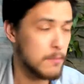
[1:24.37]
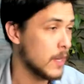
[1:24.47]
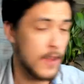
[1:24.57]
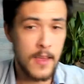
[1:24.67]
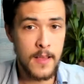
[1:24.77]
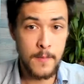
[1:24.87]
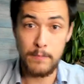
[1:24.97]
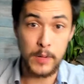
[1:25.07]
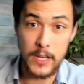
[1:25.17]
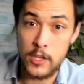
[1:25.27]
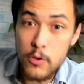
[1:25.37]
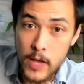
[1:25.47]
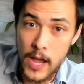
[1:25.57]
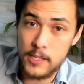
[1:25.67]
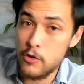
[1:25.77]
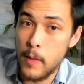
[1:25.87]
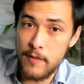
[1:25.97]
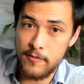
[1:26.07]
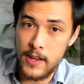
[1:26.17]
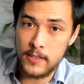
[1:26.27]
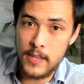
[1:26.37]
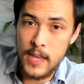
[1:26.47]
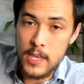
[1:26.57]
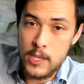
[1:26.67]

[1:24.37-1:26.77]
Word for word: but but you guys, you my friends,